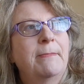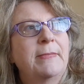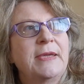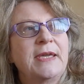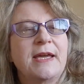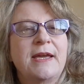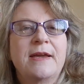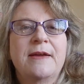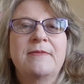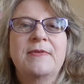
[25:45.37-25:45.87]

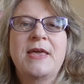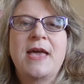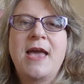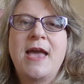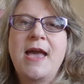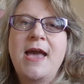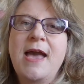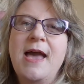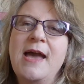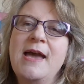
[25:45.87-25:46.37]
Yeah.
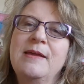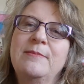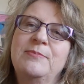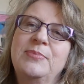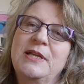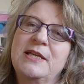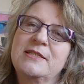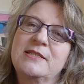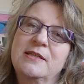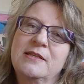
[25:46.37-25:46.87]
And
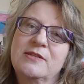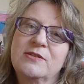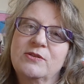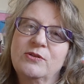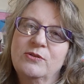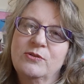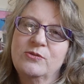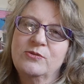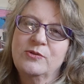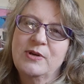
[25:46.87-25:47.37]
plus, it's
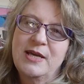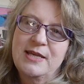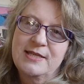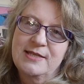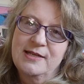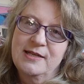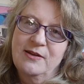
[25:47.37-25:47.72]
always